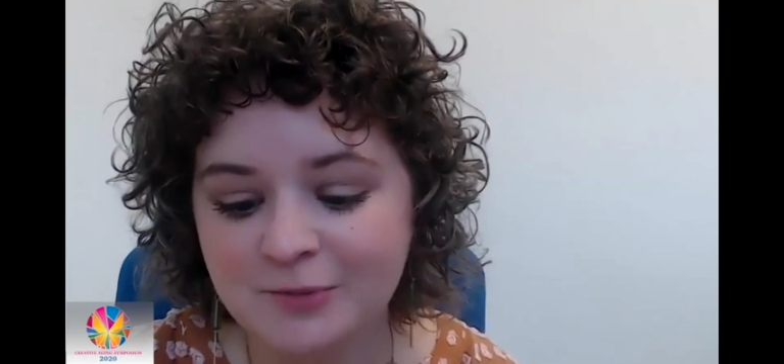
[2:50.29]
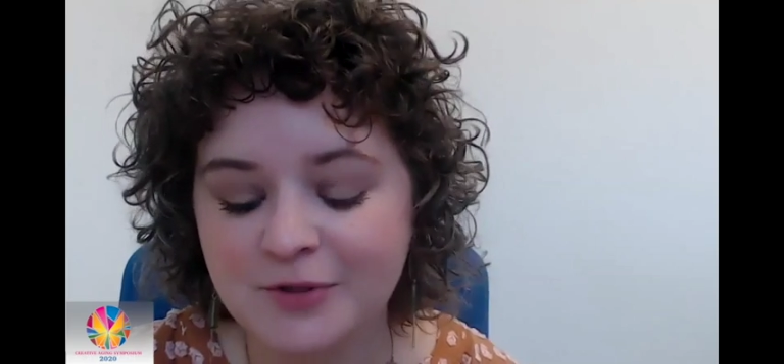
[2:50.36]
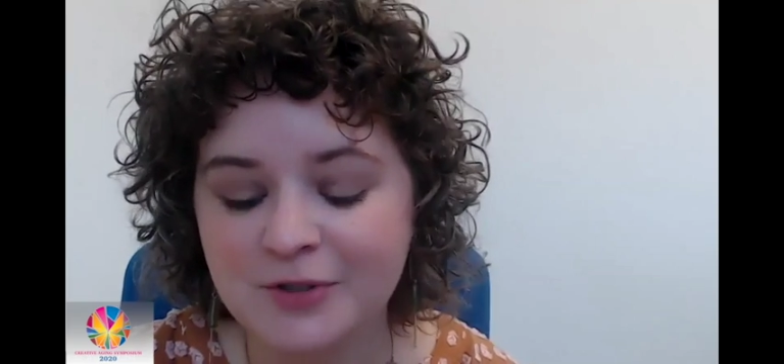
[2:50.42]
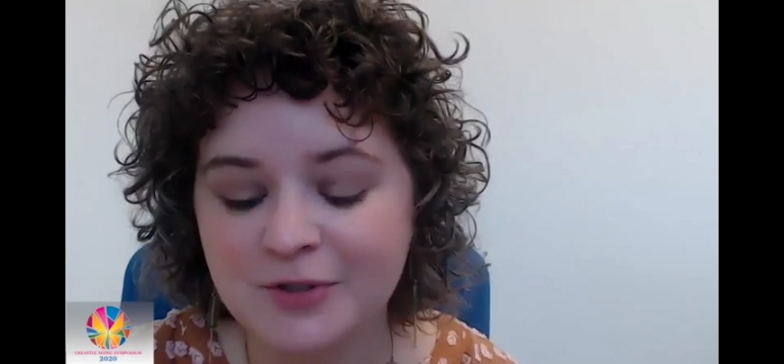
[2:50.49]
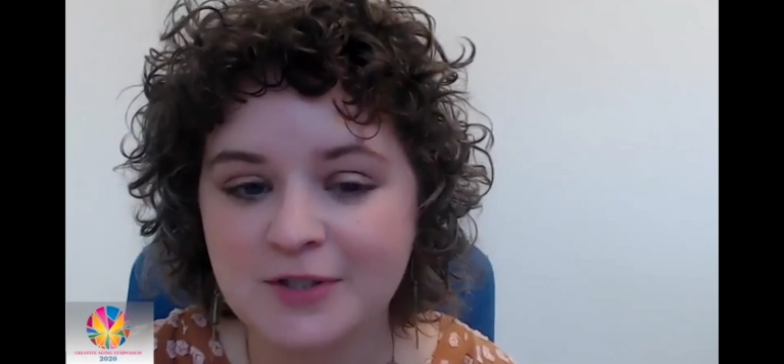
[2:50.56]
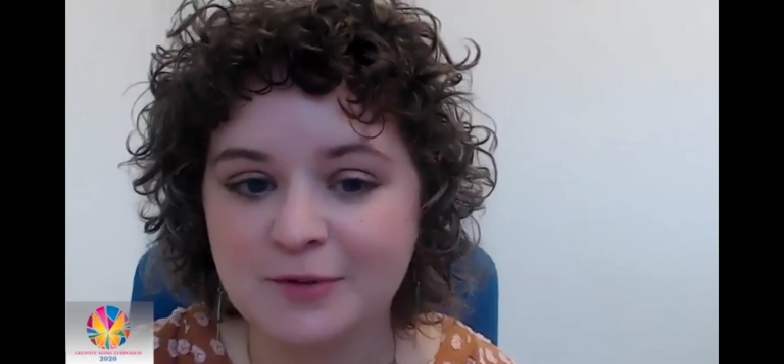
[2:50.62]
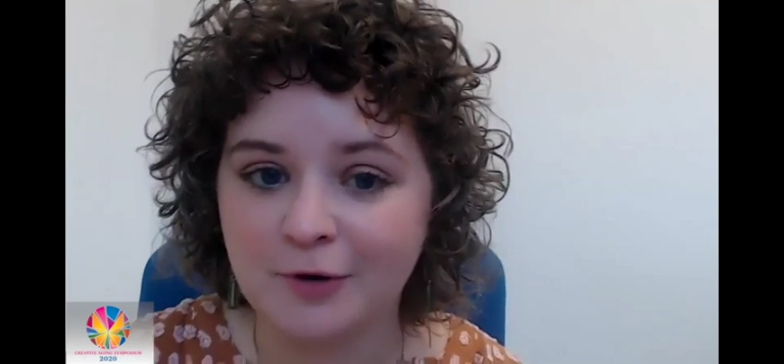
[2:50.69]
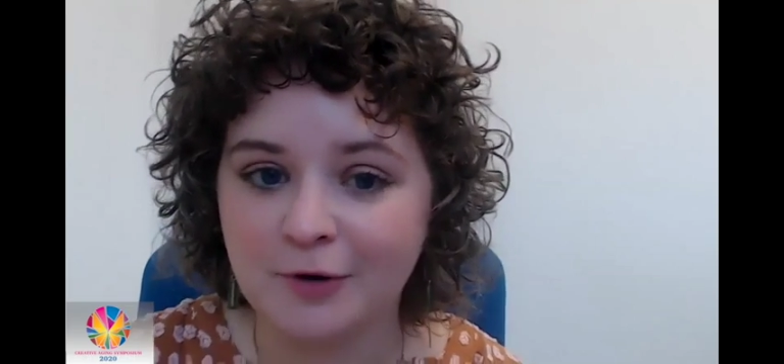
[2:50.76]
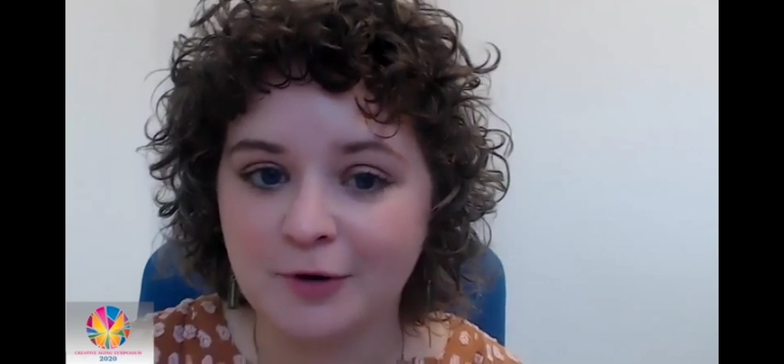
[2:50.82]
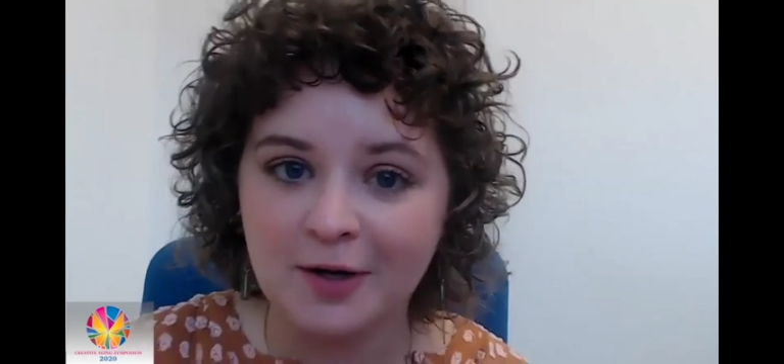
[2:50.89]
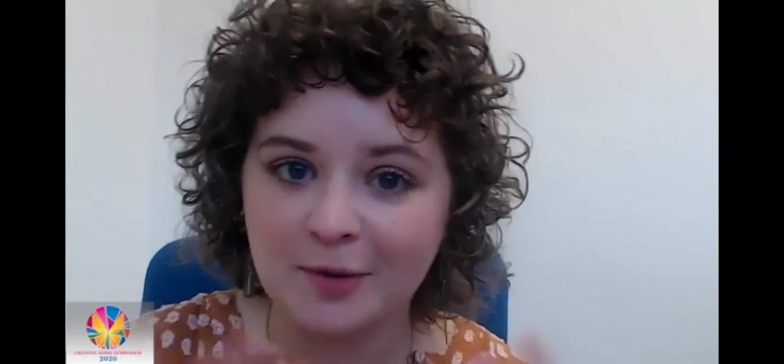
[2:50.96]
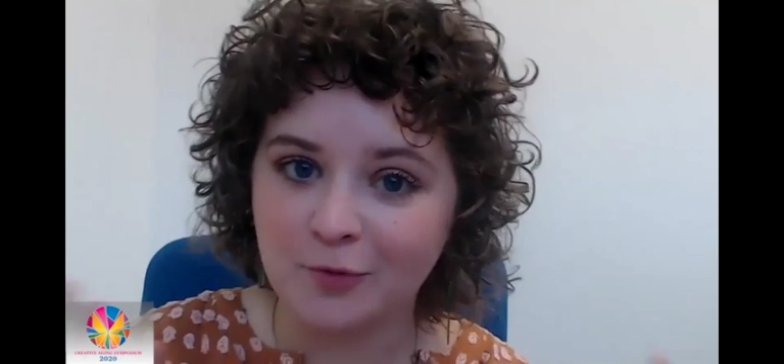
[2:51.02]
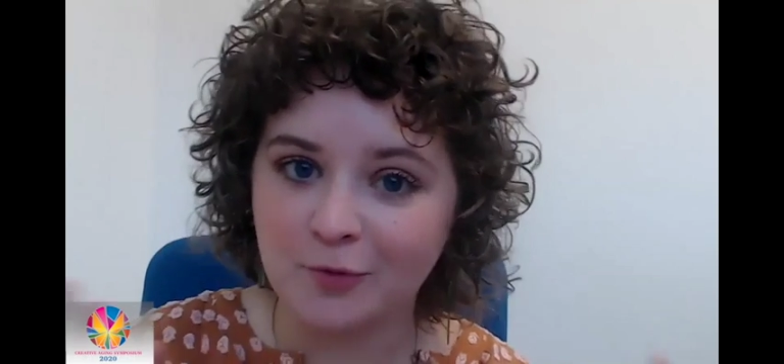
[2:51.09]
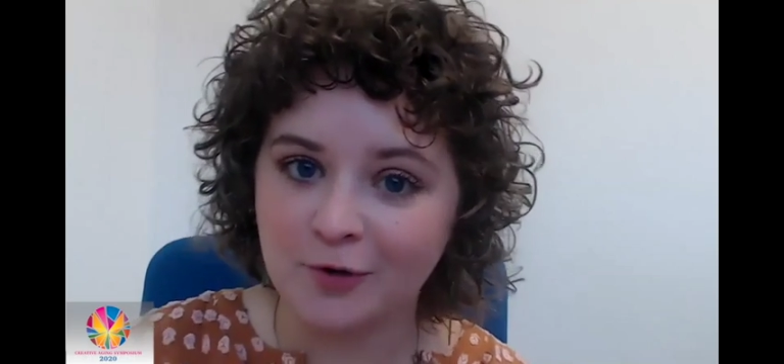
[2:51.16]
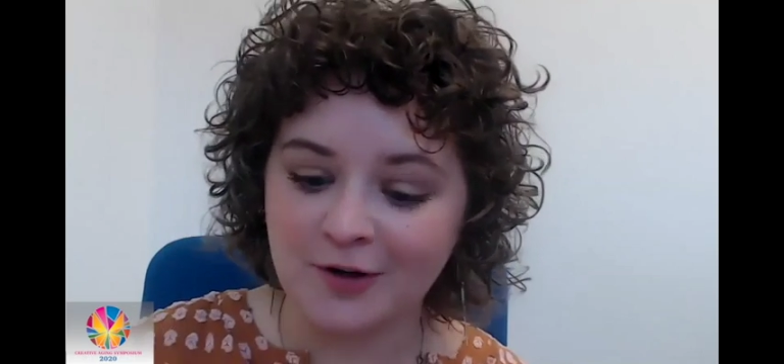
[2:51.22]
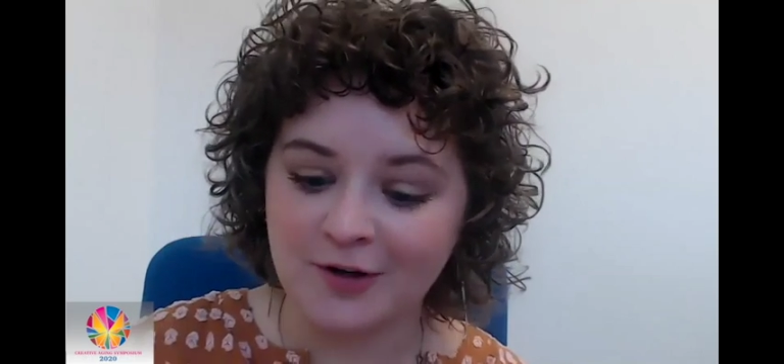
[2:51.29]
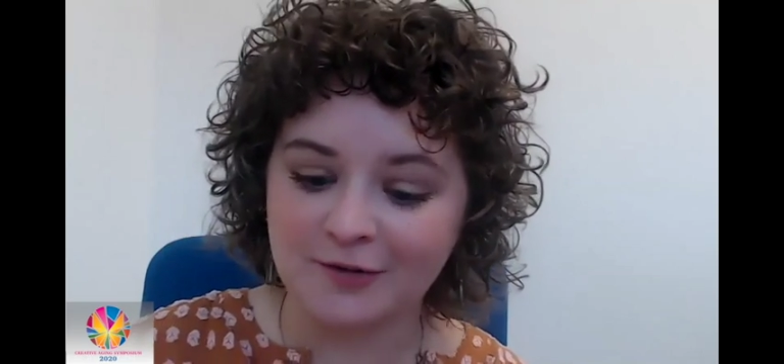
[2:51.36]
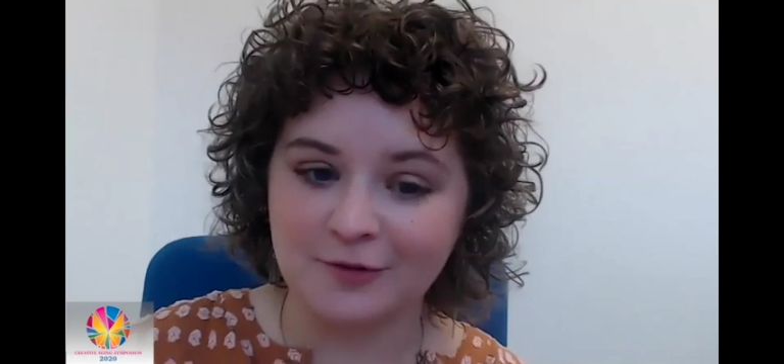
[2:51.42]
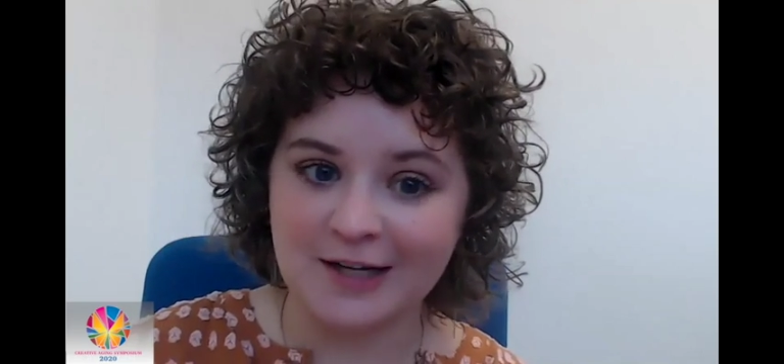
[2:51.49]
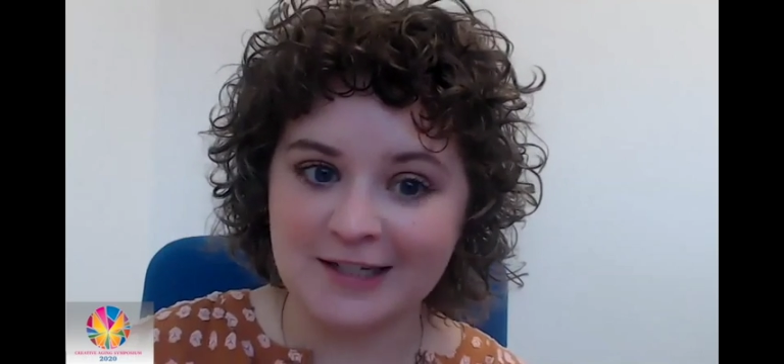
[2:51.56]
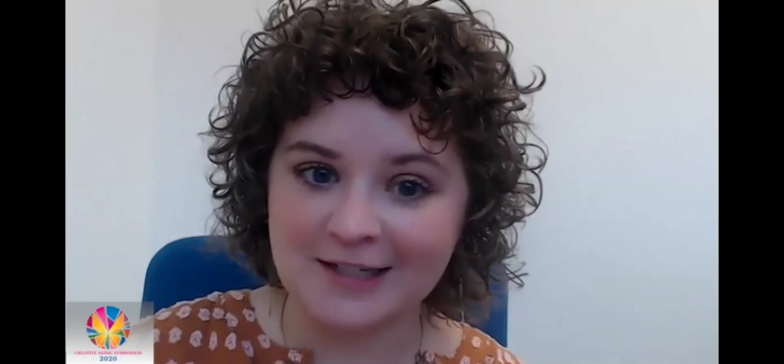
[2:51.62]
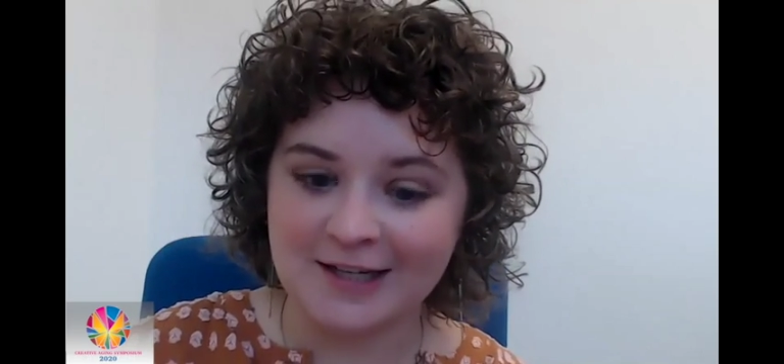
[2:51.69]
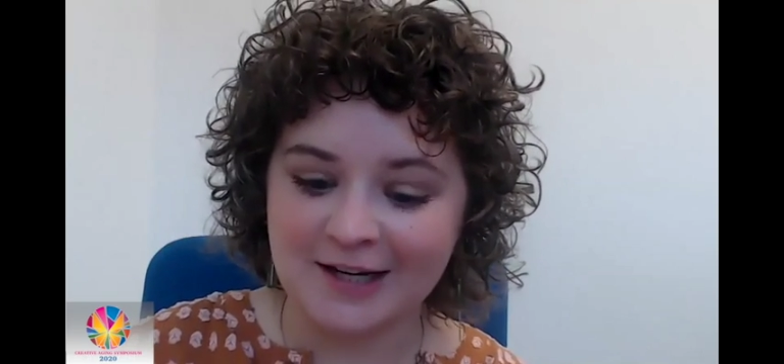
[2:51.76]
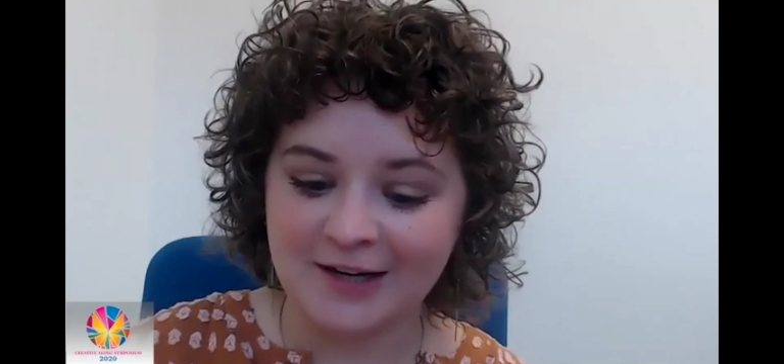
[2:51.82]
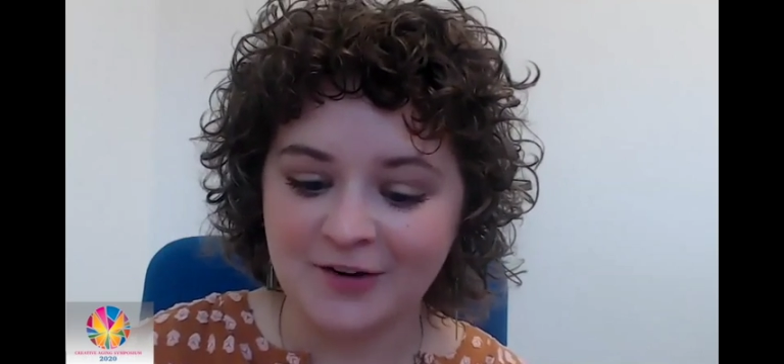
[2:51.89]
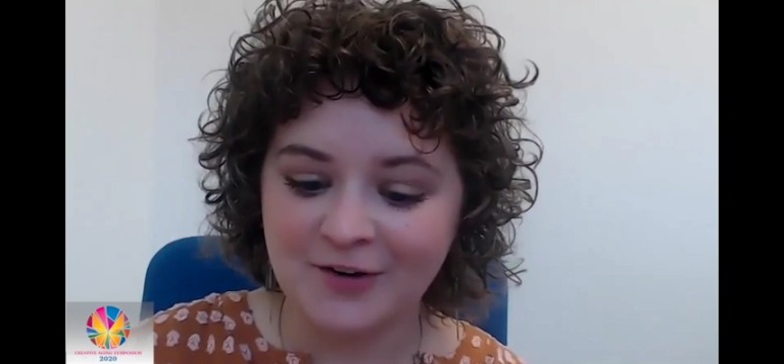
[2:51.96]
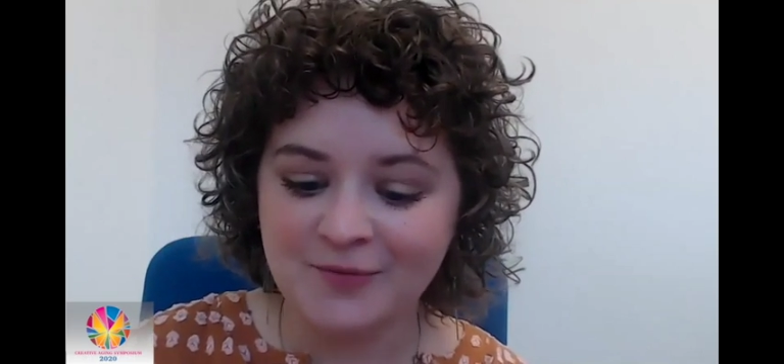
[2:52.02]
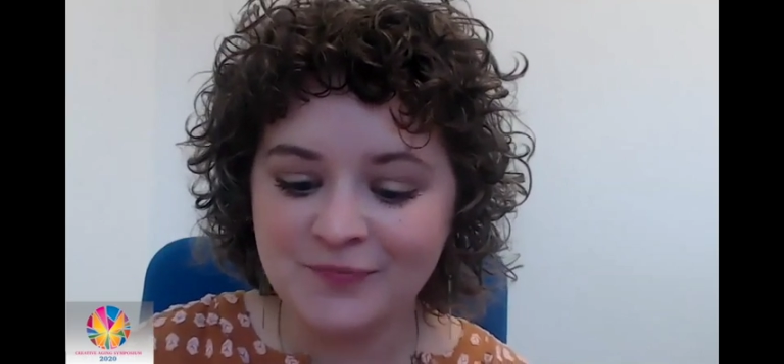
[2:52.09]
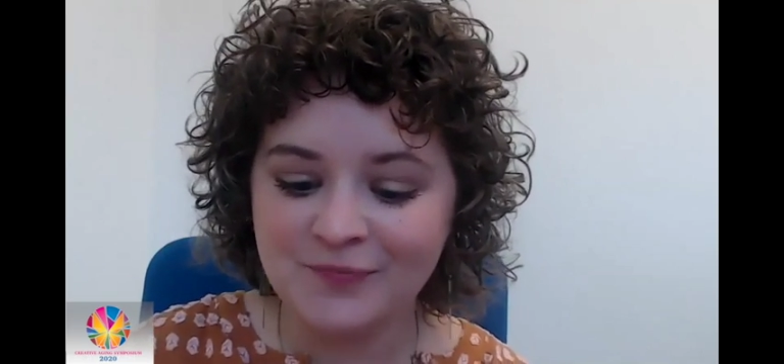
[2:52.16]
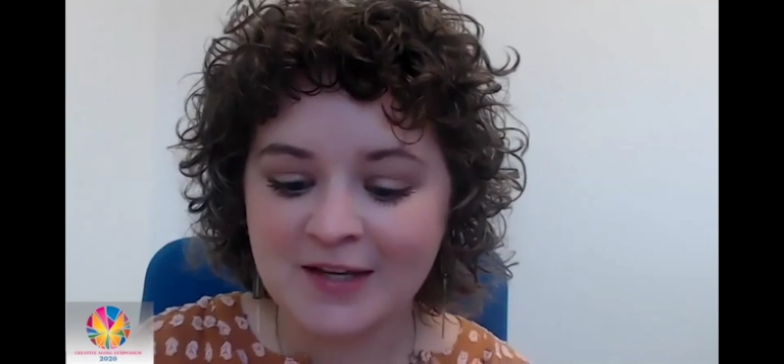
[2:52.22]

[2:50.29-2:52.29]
which is the program we're on right now.